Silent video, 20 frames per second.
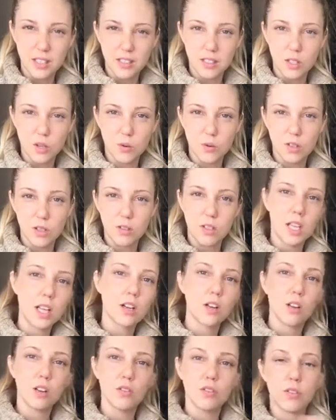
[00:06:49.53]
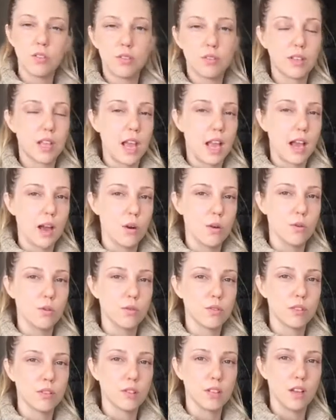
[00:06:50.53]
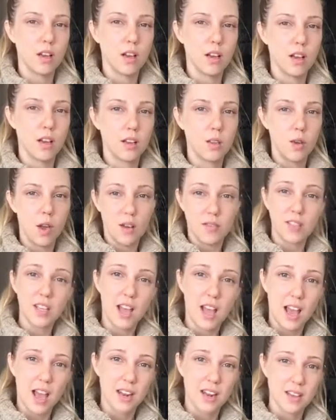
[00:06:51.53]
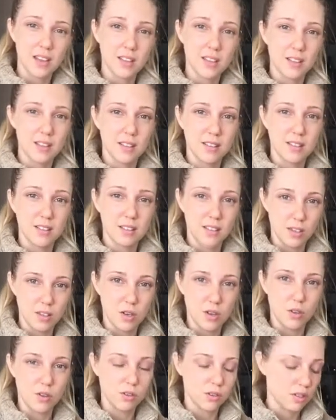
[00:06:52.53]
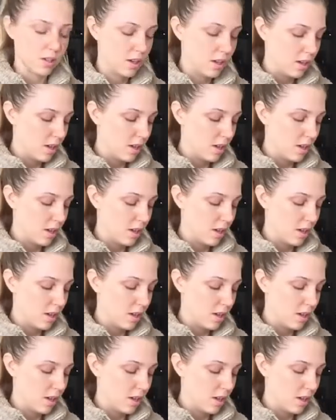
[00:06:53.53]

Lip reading: So when you take all of those out, you have to add in the salt.